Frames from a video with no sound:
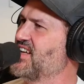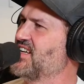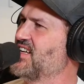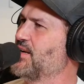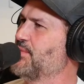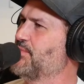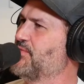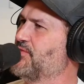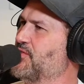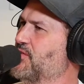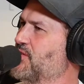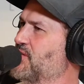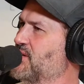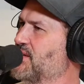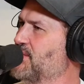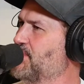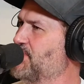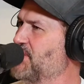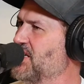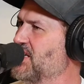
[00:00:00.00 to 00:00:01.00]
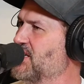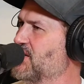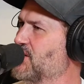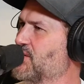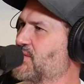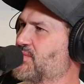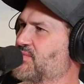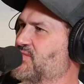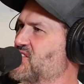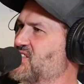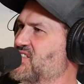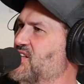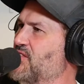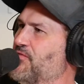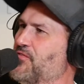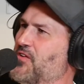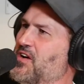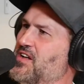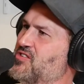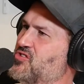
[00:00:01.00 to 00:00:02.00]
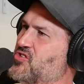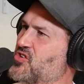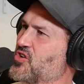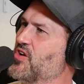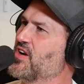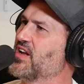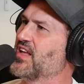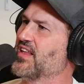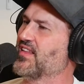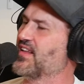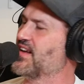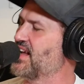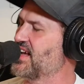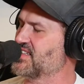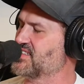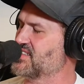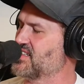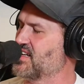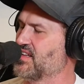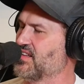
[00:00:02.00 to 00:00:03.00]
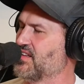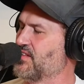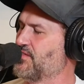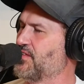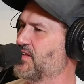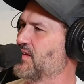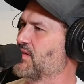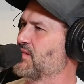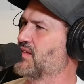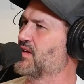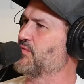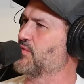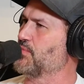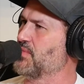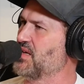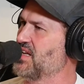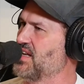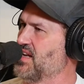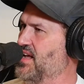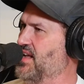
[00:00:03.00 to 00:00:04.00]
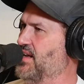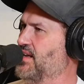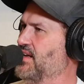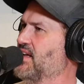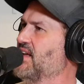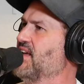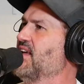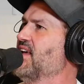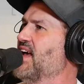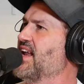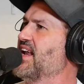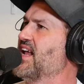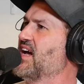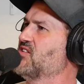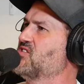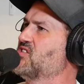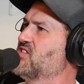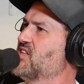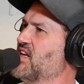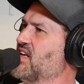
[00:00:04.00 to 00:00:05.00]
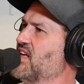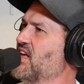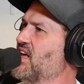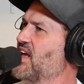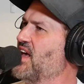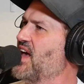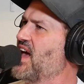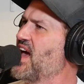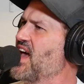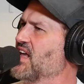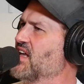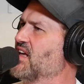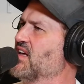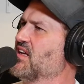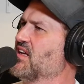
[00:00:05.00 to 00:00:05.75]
up for it being just a fun journey and then accidentally fell in love with Meathead? And now she's like, hey.